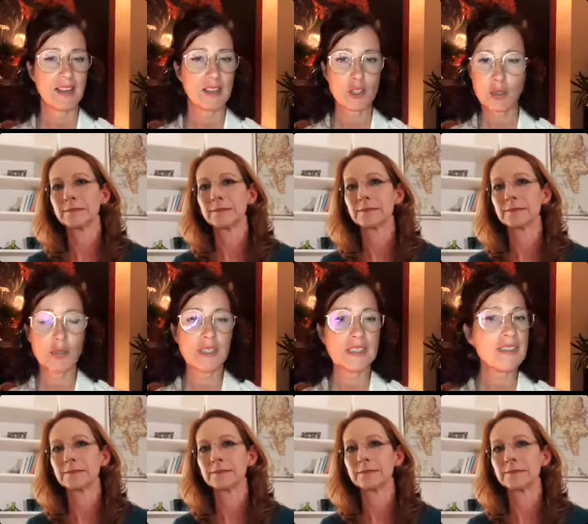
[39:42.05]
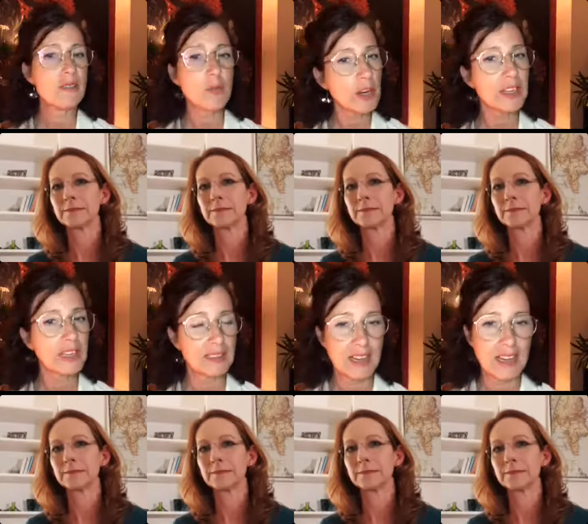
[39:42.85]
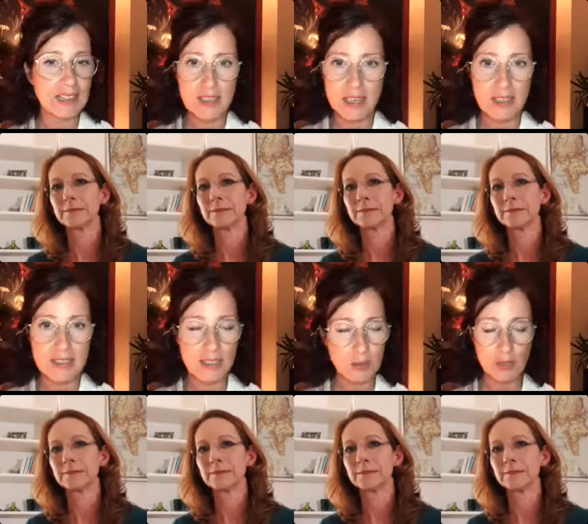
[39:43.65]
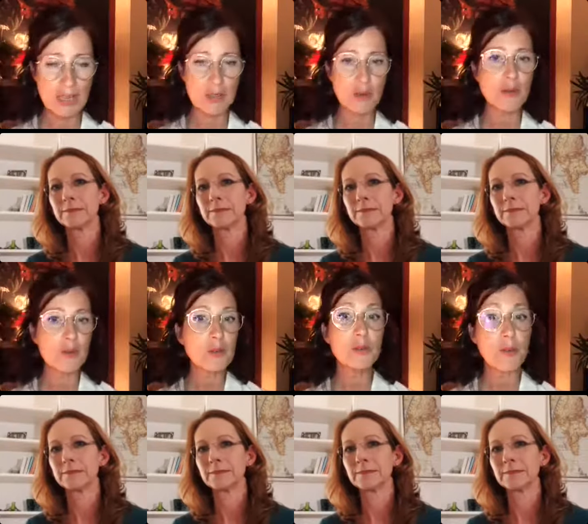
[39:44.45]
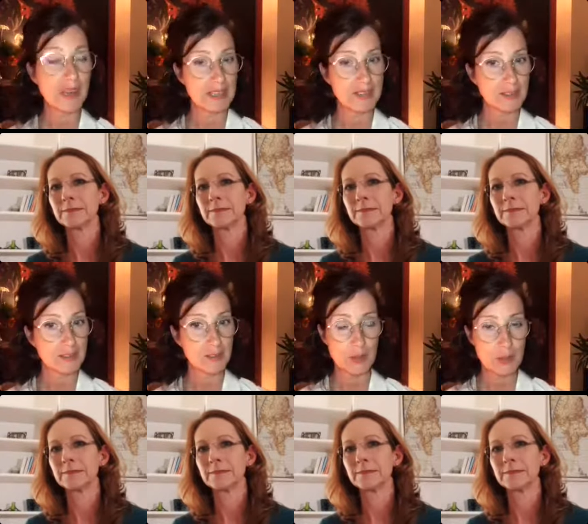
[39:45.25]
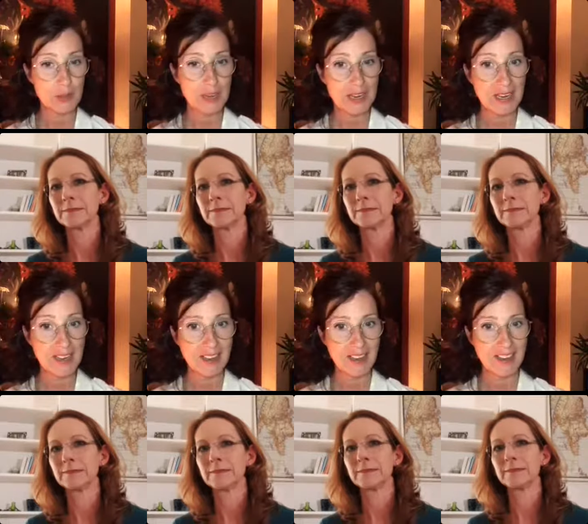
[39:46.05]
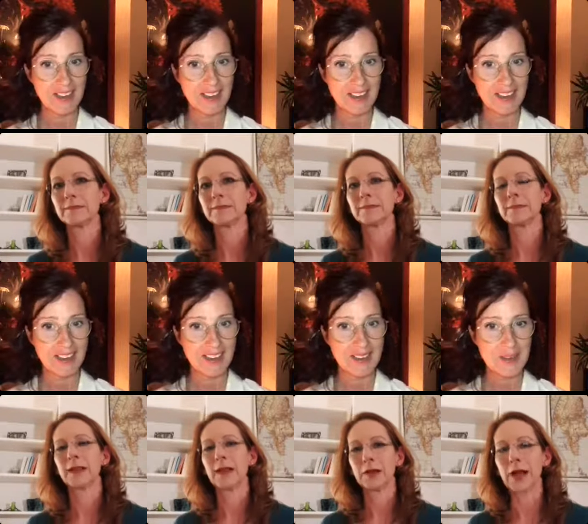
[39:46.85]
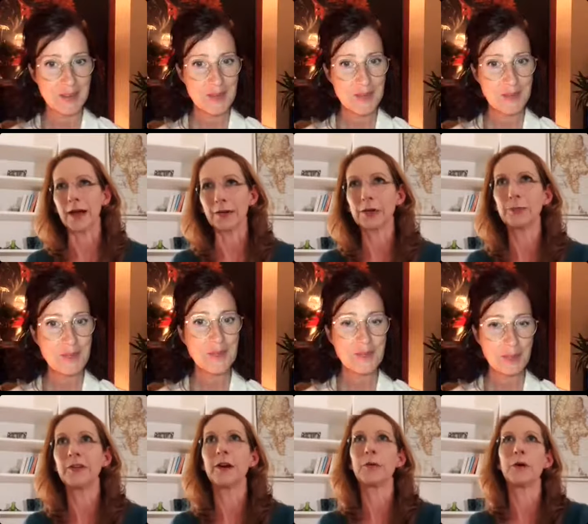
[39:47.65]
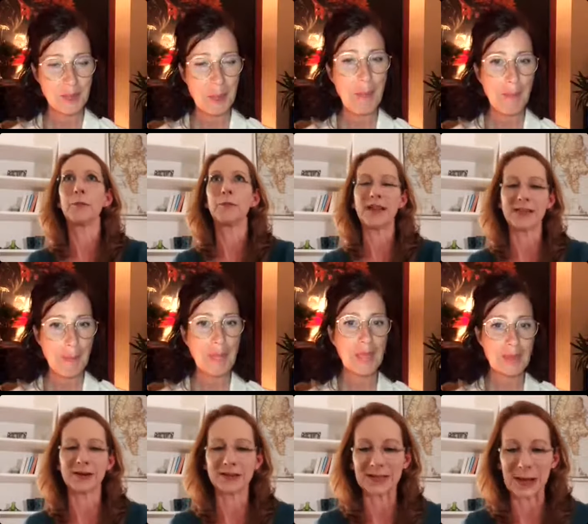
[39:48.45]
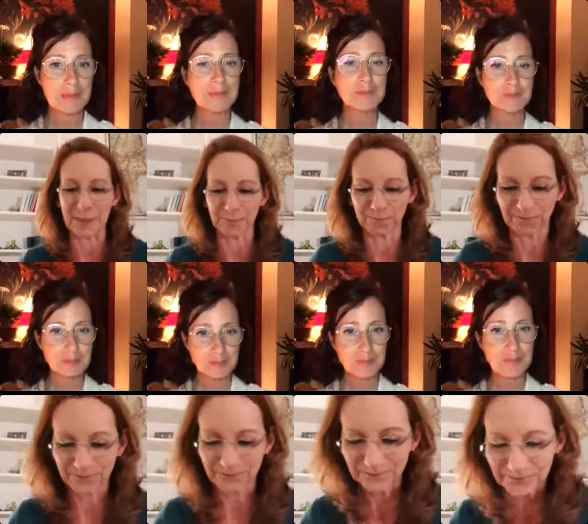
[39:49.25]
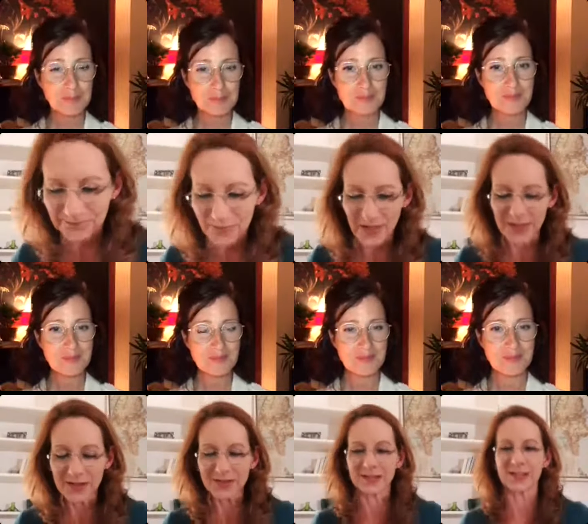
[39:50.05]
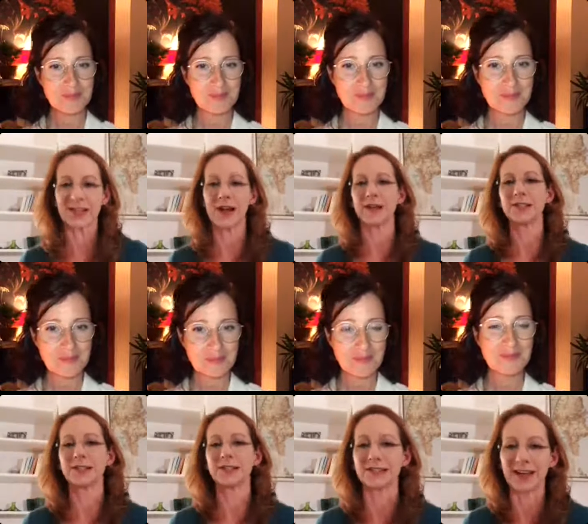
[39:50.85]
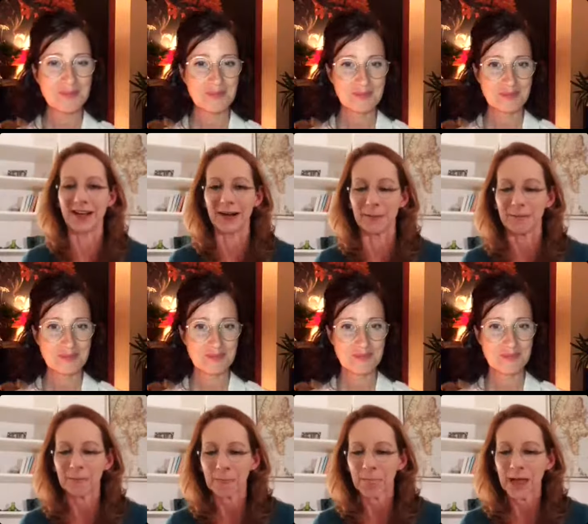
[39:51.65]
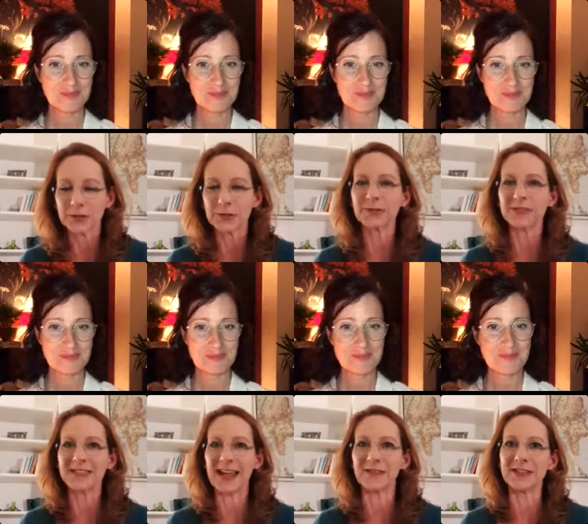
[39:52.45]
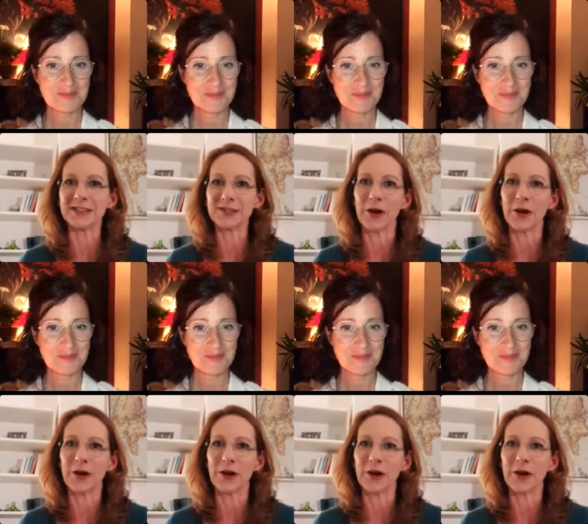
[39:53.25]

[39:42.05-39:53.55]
Speaker 1: the should isn't working that i i don't i don't lose weight so to say
Speaker 2: yeah it could very well be there's um there's a psychologist um susan david that